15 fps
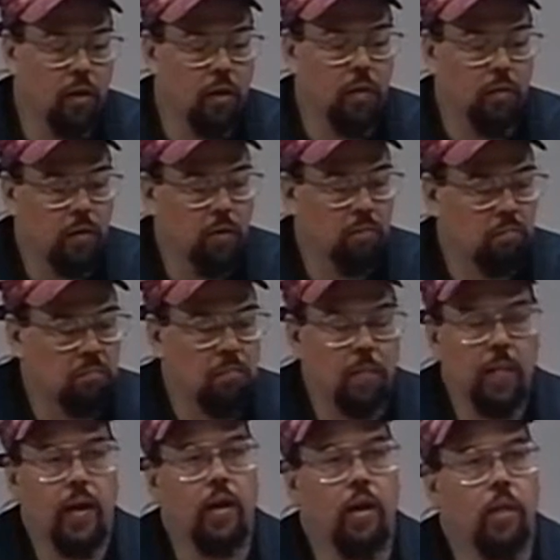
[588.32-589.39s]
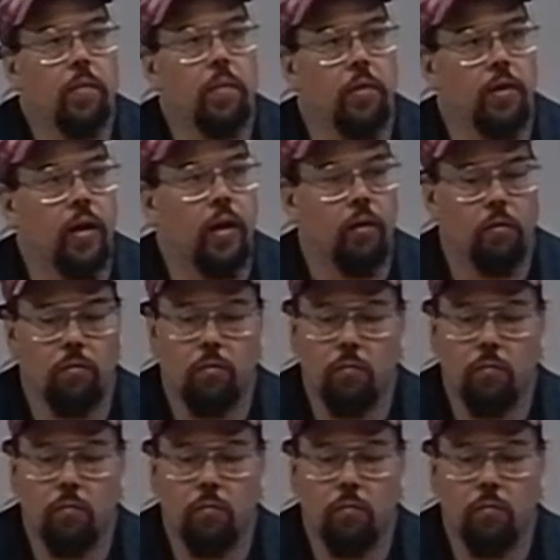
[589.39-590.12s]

Really? Well, maybe I can help you with that.